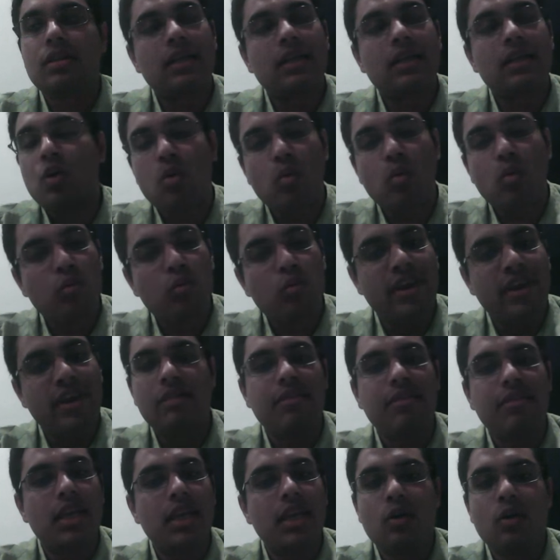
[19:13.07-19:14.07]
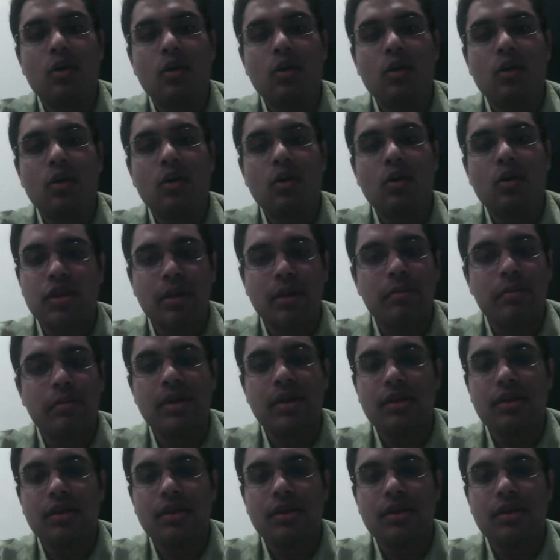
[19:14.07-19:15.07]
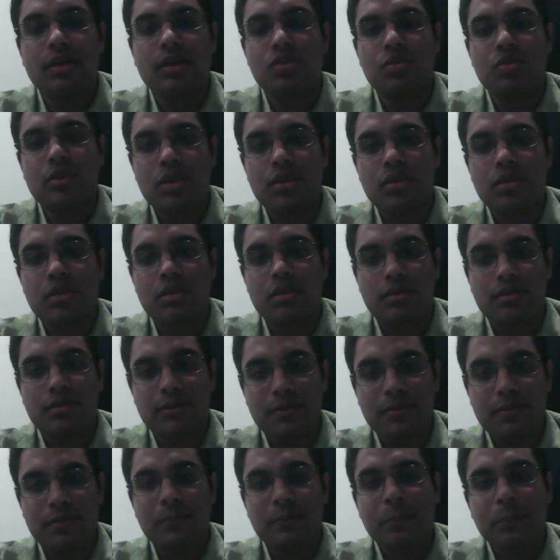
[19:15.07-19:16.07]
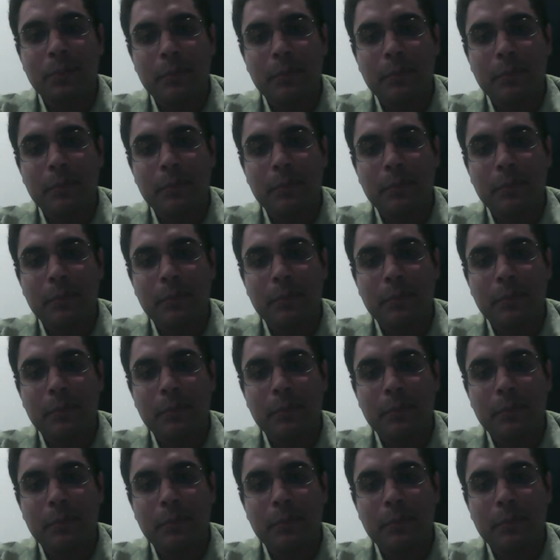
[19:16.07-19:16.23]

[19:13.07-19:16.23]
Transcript: act very, very quickly to remedy the situation.